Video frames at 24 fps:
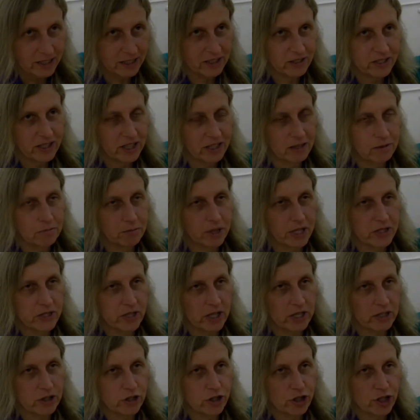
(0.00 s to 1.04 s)
So
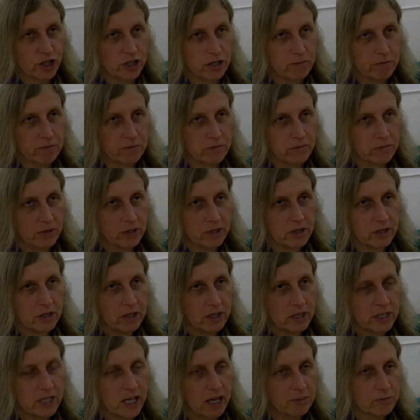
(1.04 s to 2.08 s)
now we don't fight
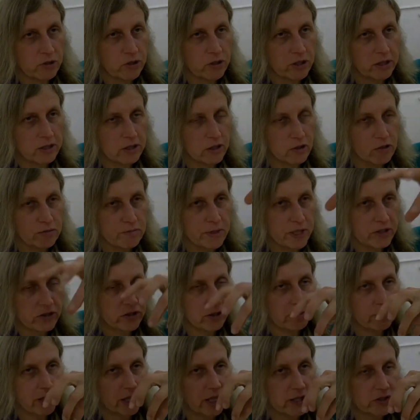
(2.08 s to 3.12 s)
them, we just
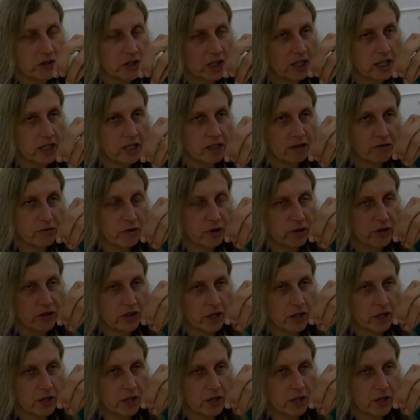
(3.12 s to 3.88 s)
keep them behind.